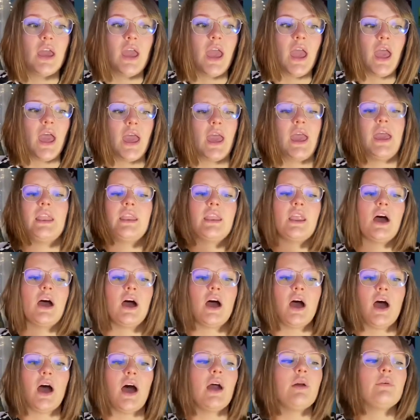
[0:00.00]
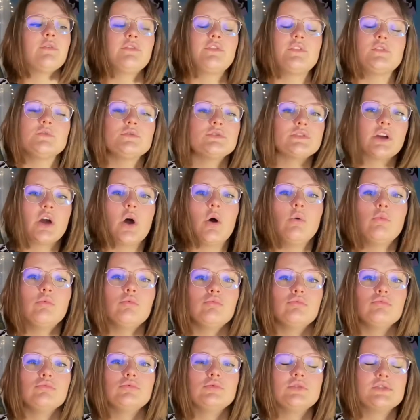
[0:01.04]
and I refused to go
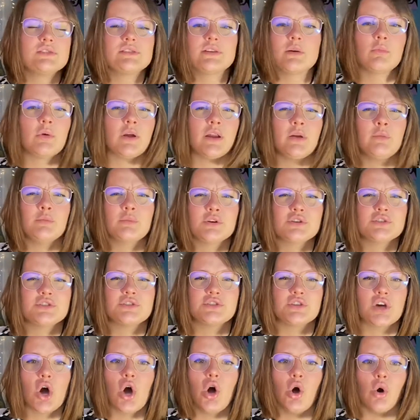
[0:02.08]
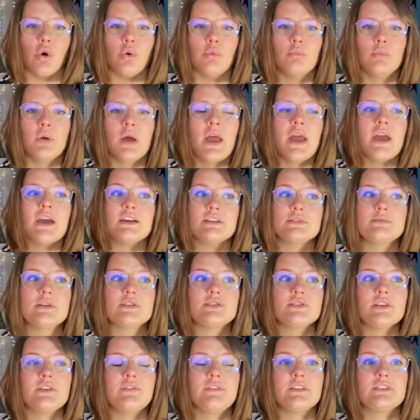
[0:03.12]
to some random person's home,
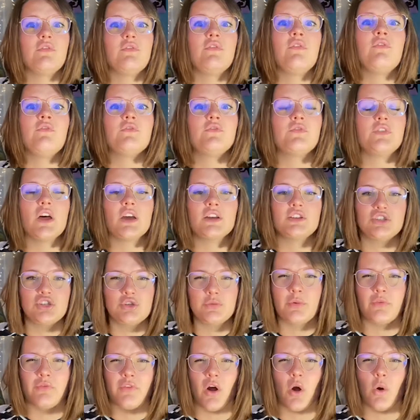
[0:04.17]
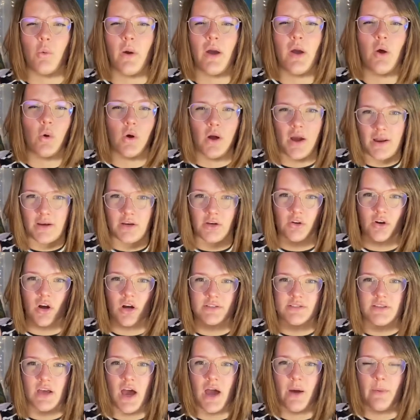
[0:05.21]
especially if it's like super far away or I had to
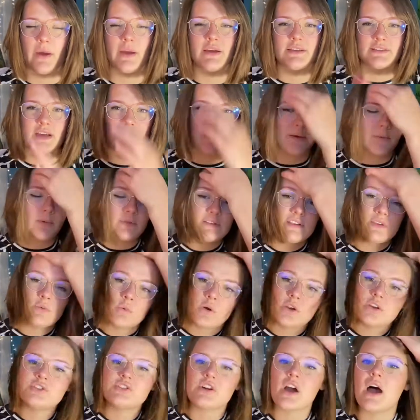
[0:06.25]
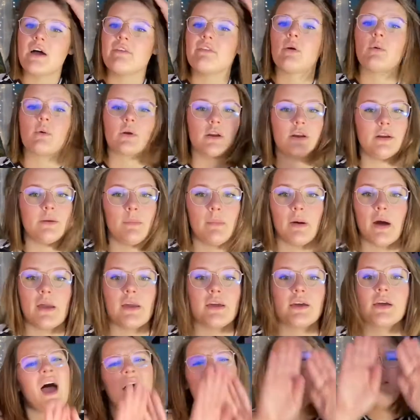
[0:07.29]
cross a highway, because I didn't want to drive, I wanted to bike.
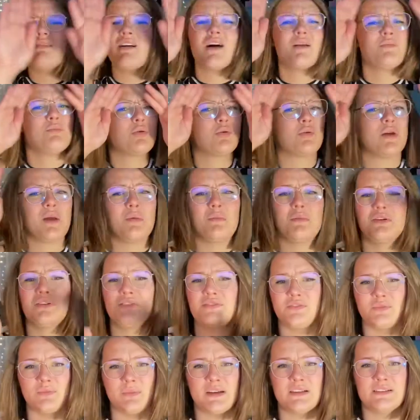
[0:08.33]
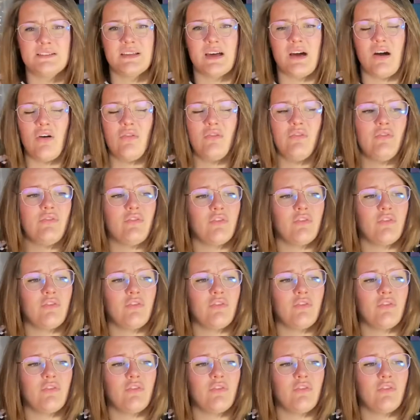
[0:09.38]
I had a lot of parameters for myself